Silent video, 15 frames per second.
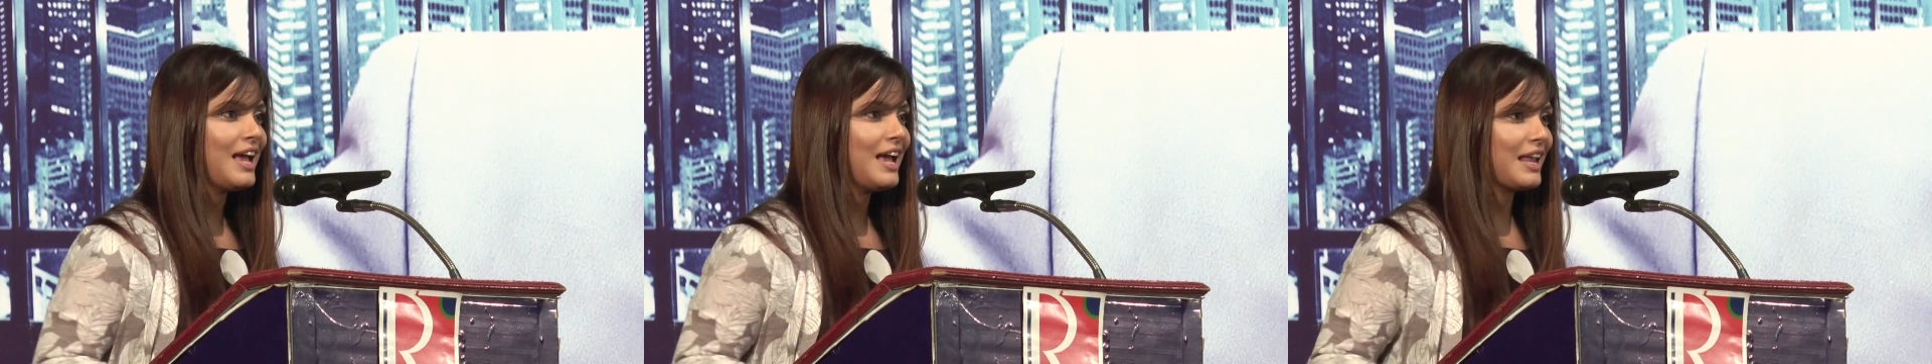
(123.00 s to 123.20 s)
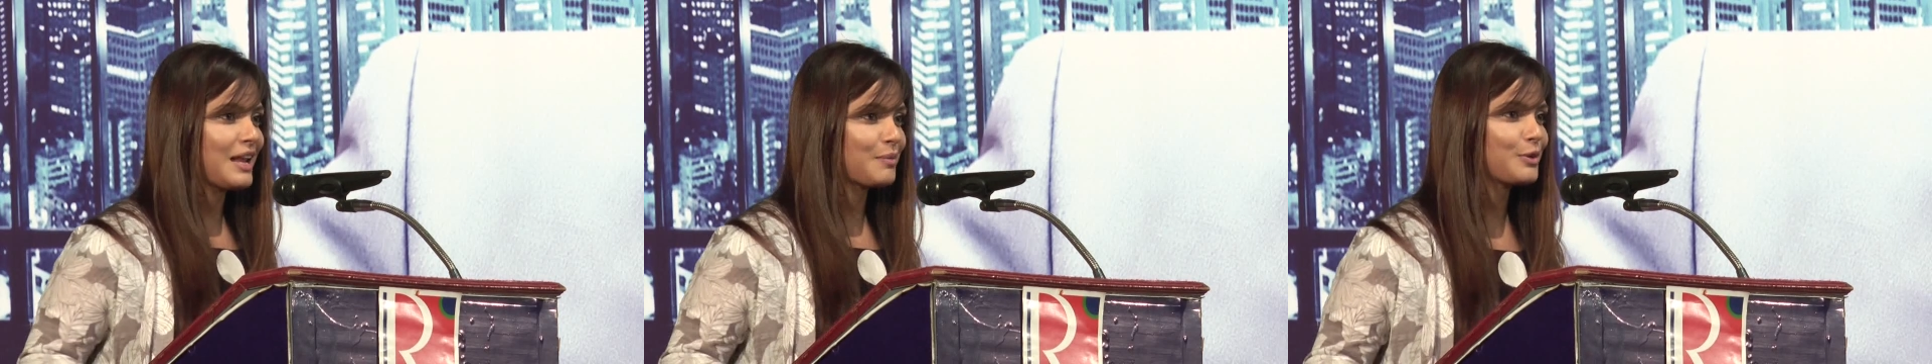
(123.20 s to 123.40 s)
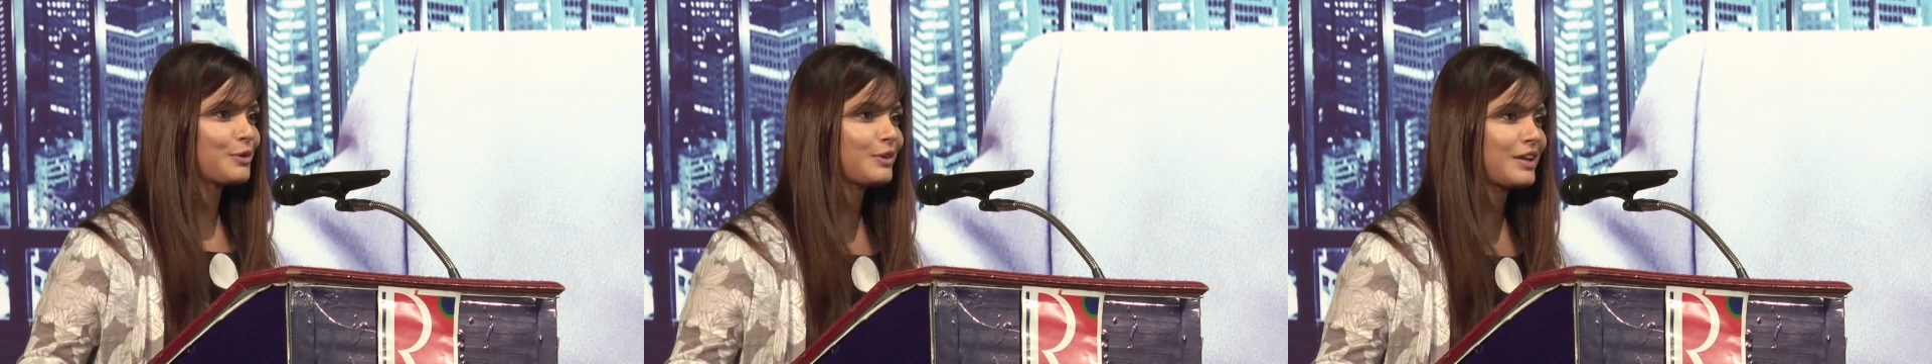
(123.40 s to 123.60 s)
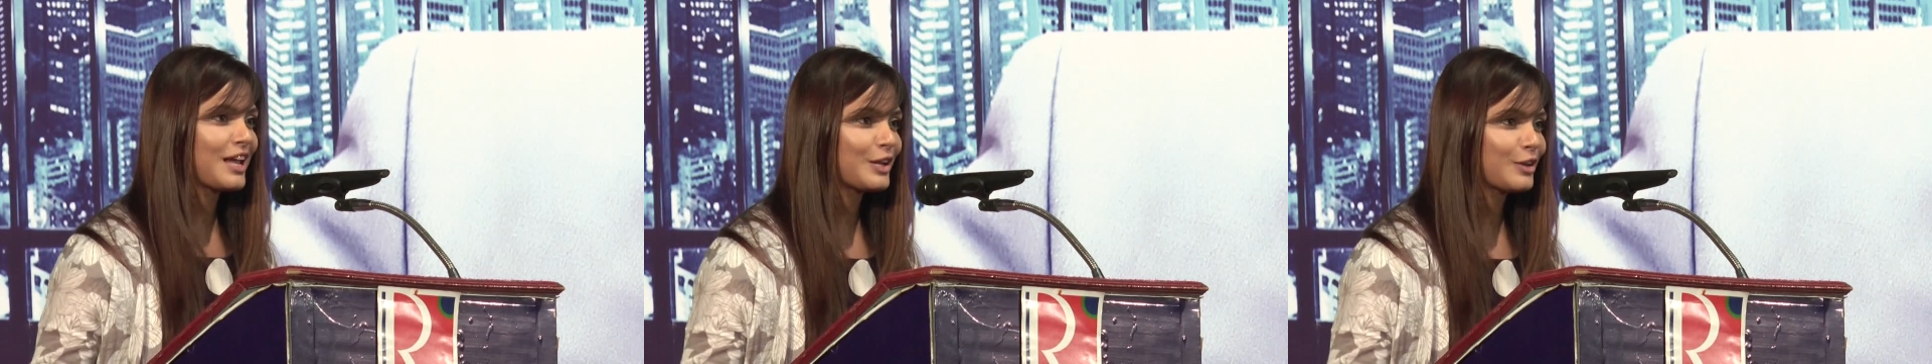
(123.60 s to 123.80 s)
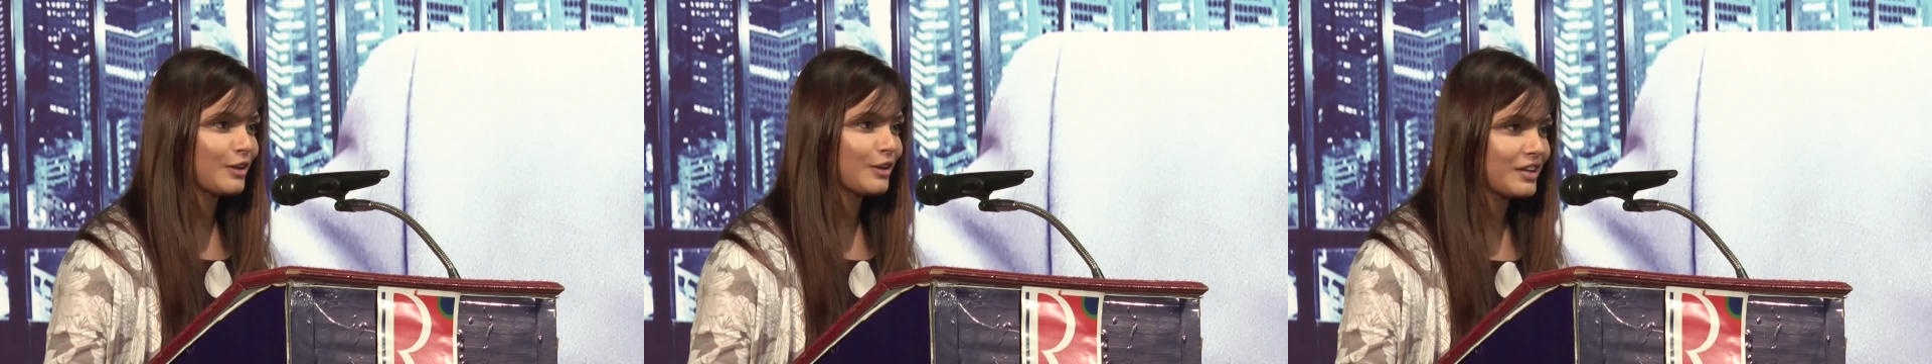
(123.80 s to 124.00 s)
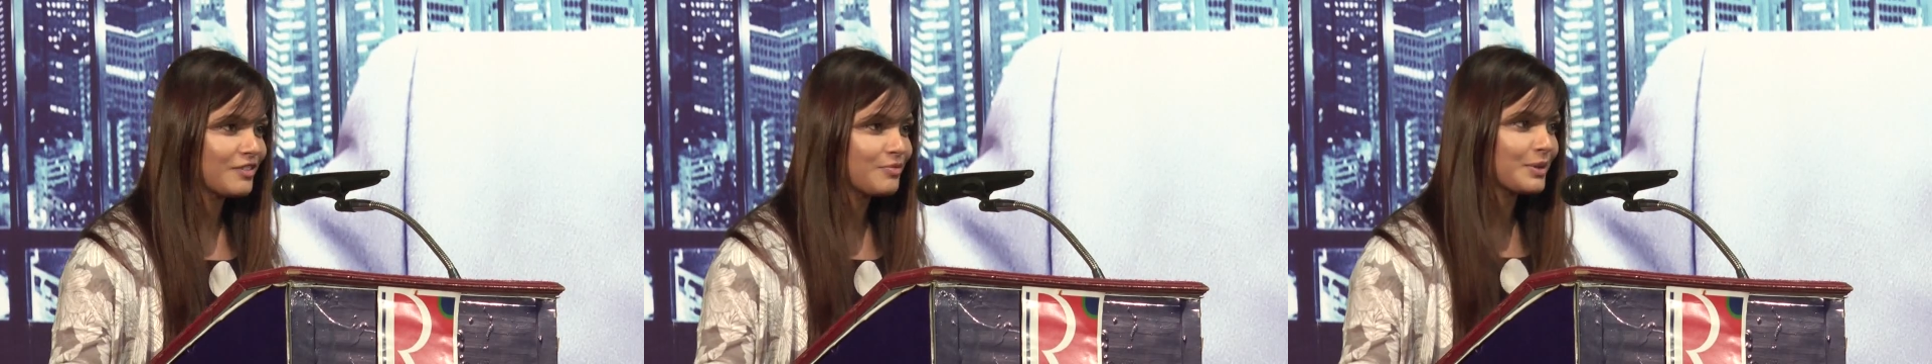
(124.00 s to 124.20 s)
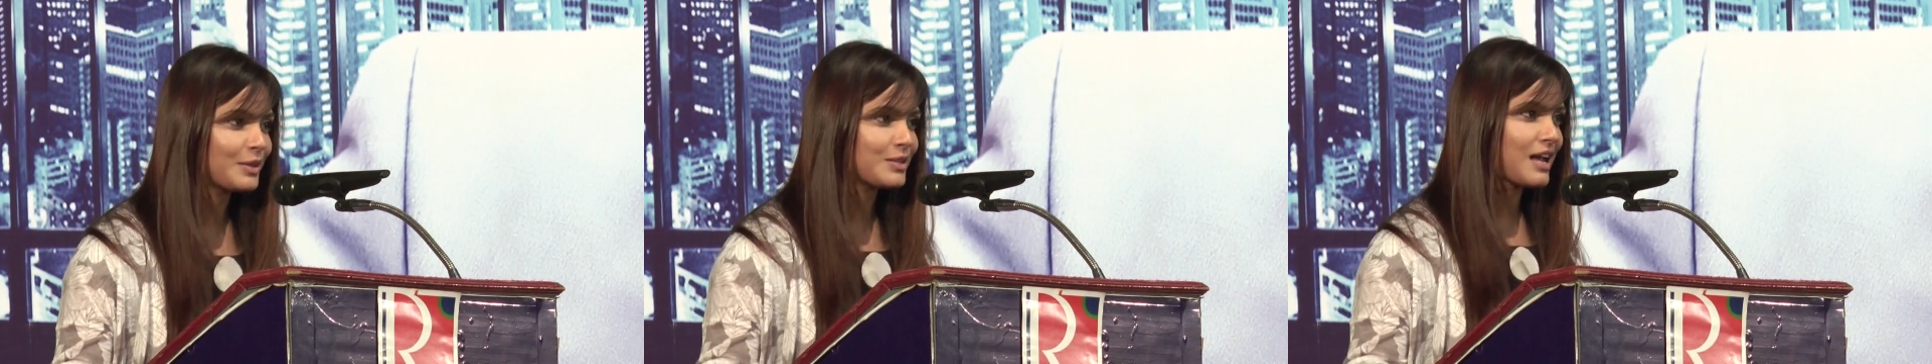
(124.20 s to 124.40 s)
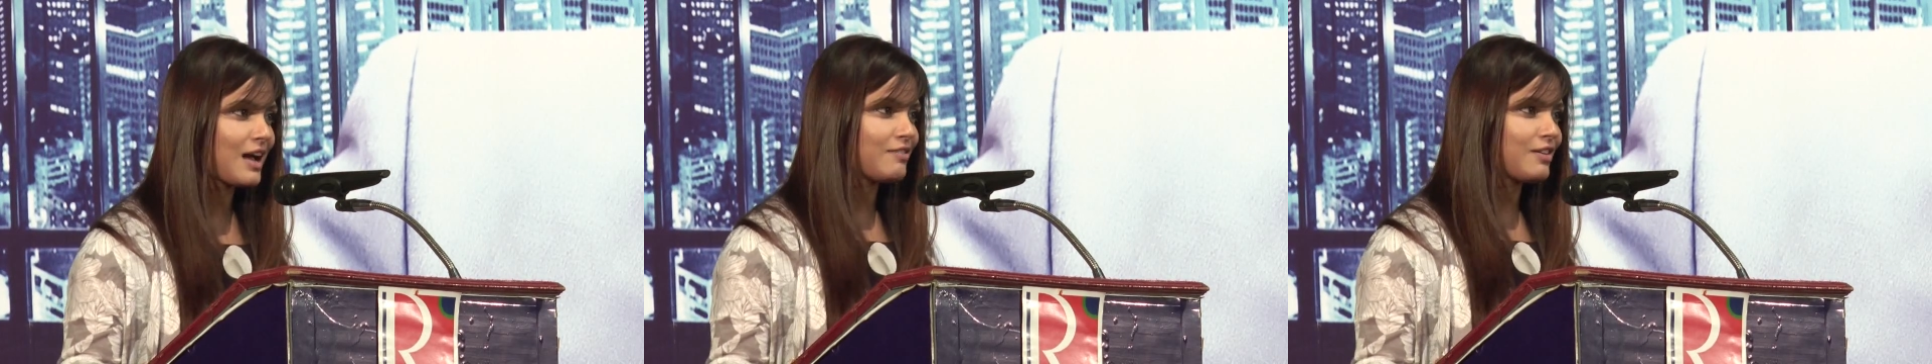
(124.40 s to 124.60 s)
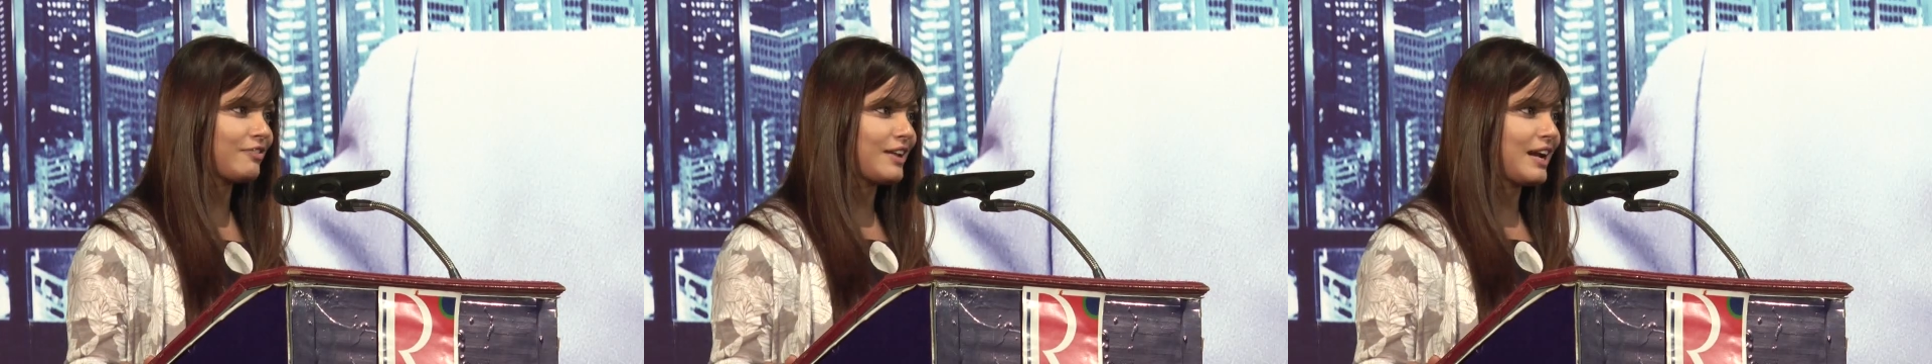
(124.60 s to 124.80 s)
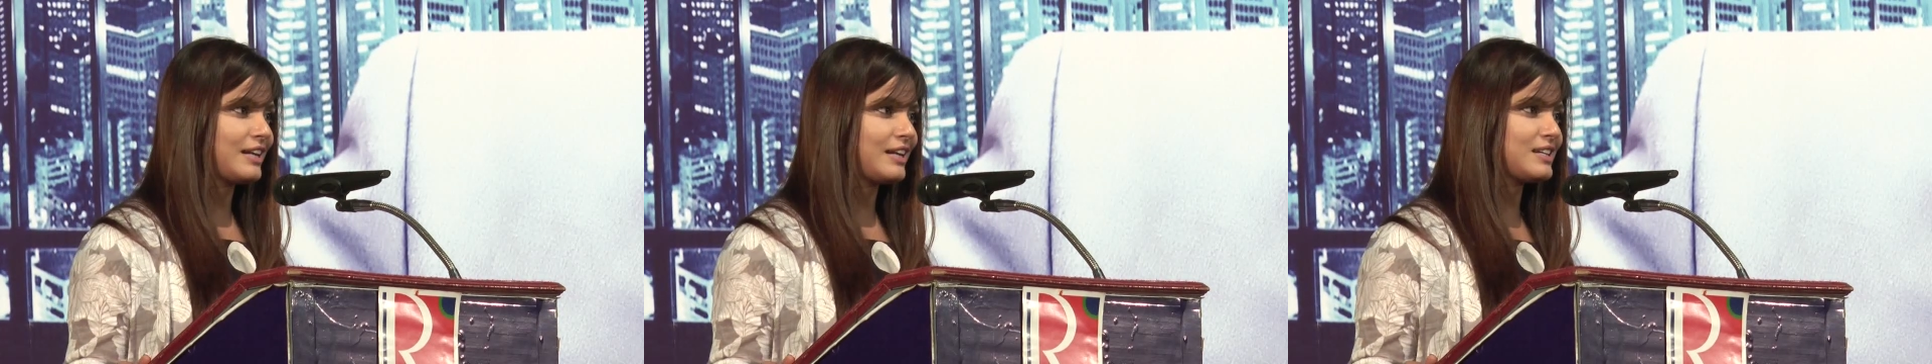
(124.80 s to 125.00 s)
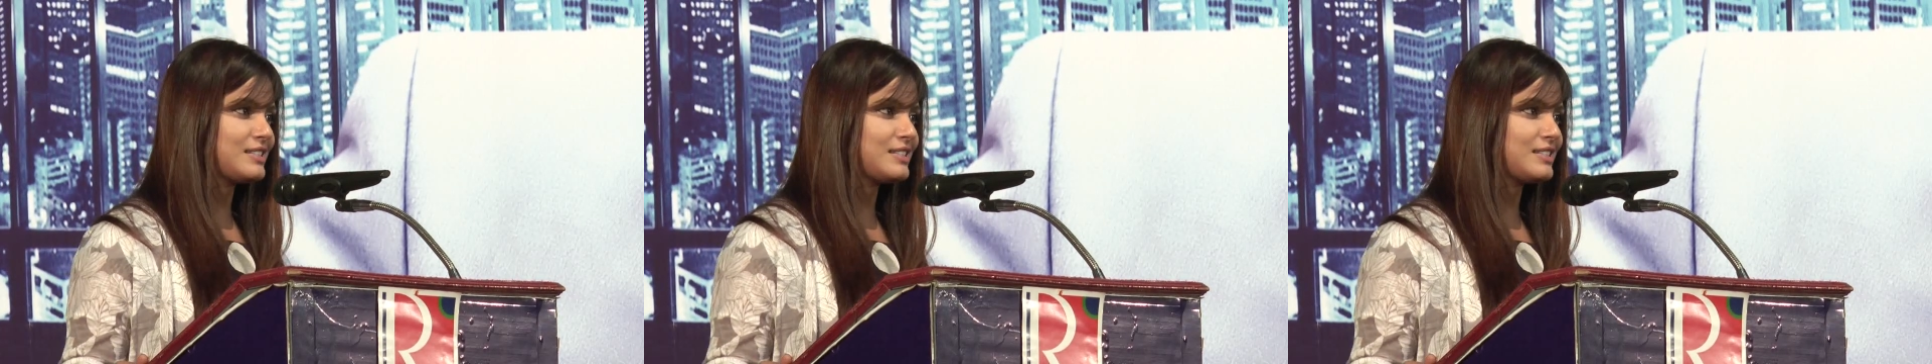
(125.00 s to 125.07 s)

And I'm going to take your leave because I have a flight